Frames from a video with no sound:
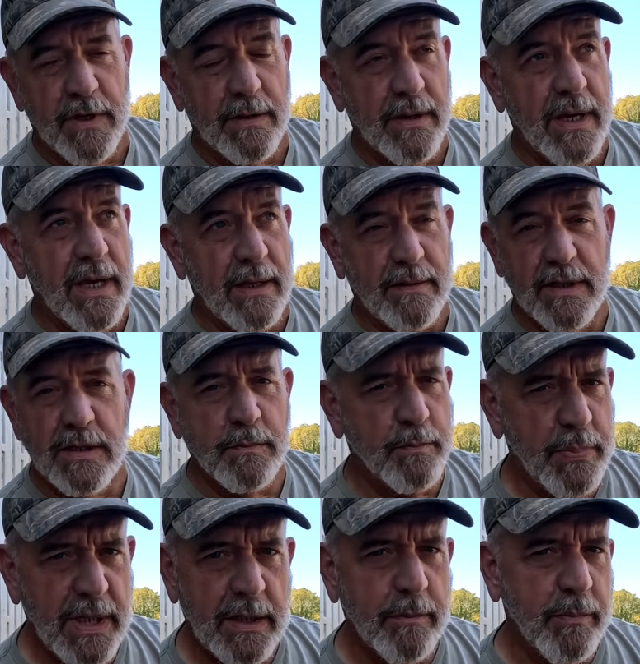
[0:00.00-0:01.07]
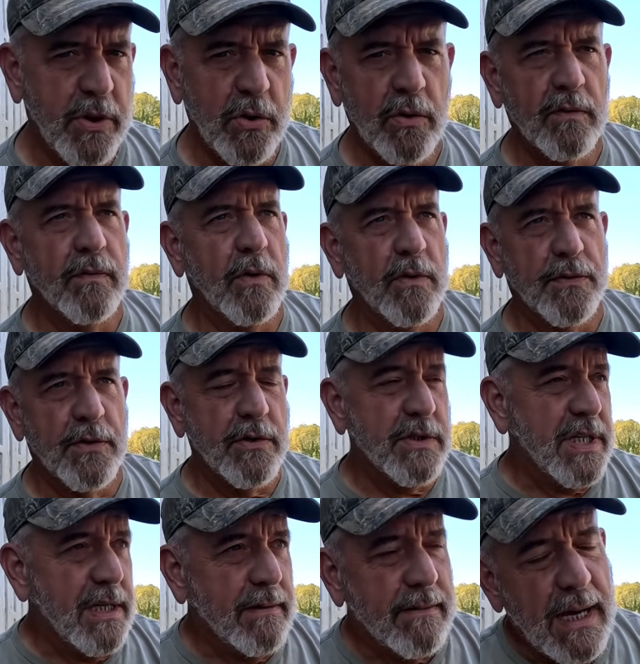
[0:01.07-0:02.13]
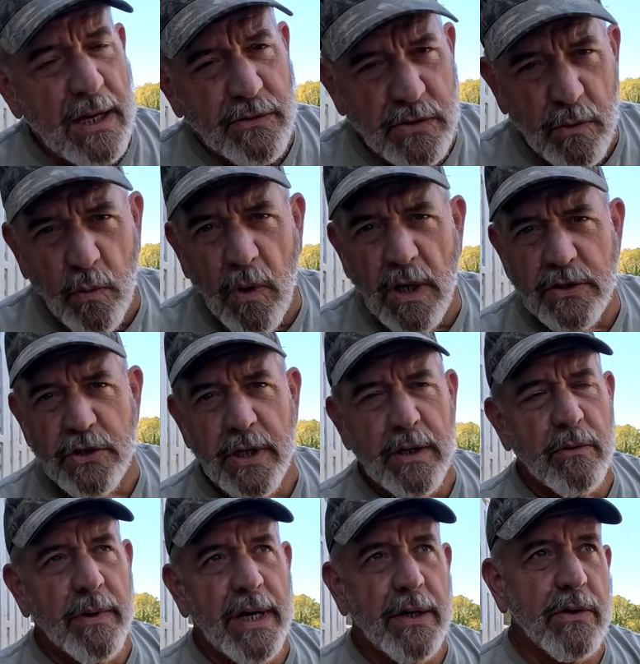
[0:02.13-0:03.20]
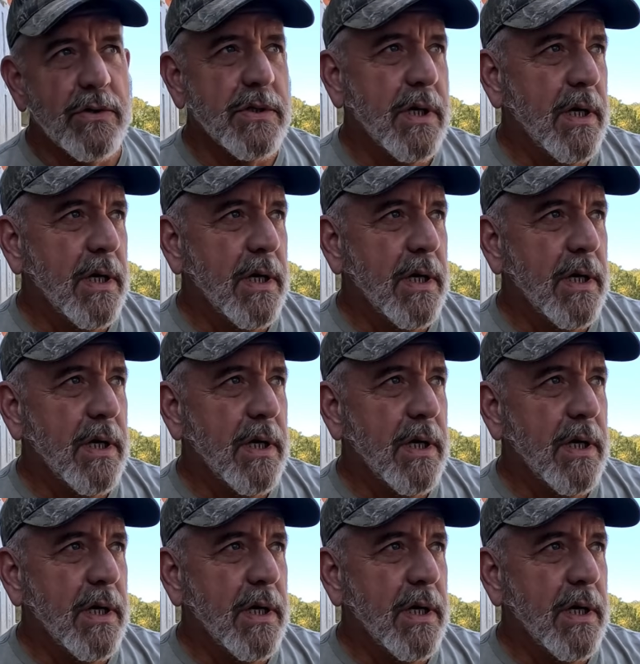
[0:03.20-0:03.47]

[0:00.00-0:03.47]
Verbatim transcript: They had these big, beautiful 13,000 watt generators,